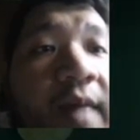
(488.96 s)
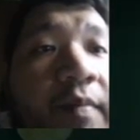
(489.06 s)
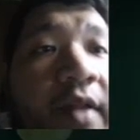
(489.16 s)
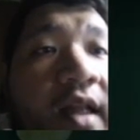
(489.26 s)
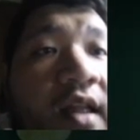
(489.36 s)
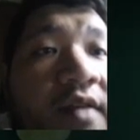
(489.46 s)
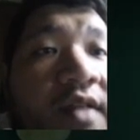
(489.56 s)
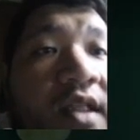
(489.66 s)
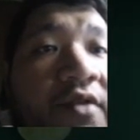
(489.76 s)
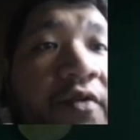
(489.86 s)
land that gives
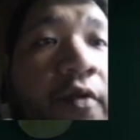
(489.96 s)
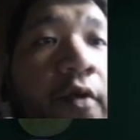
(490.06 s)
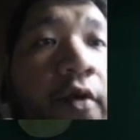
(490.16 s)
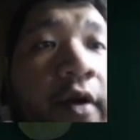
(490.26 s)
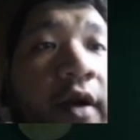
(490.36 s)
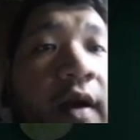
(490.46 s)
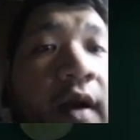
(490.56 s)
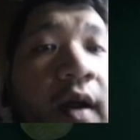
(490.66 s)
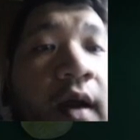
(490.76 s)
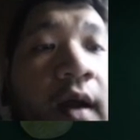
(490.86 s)
us a 4.
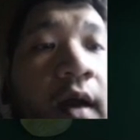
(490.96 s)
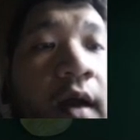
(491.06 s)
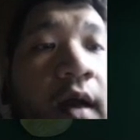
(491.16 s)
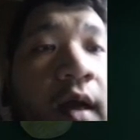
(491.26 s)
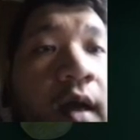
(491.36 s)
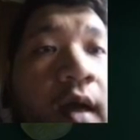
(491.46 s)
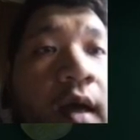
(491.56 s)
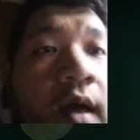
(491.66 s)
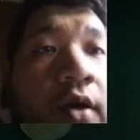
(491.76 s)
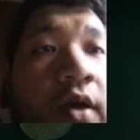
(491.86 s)

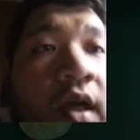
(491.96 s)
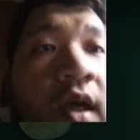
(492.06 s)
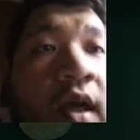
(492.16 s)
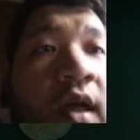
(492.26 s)
Okay.